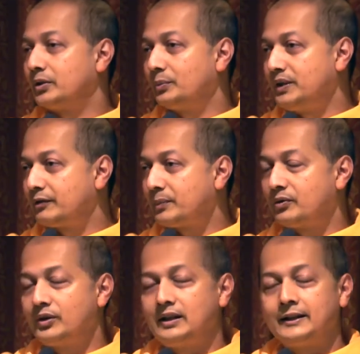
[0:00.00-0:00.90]
to me from
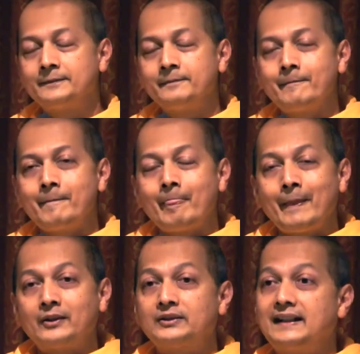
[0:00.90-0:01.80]
the world.
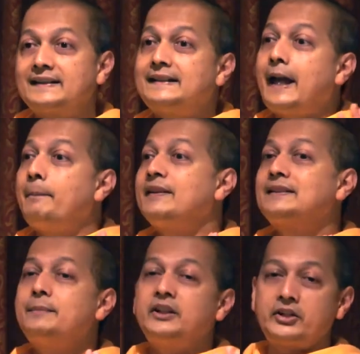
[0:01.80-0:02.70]
So that's the
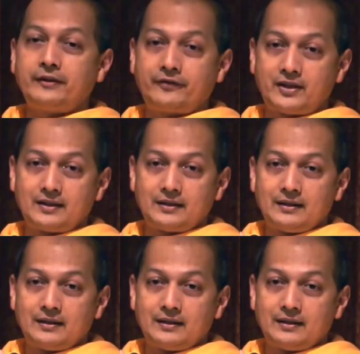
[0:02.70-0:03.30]
epistemic shift.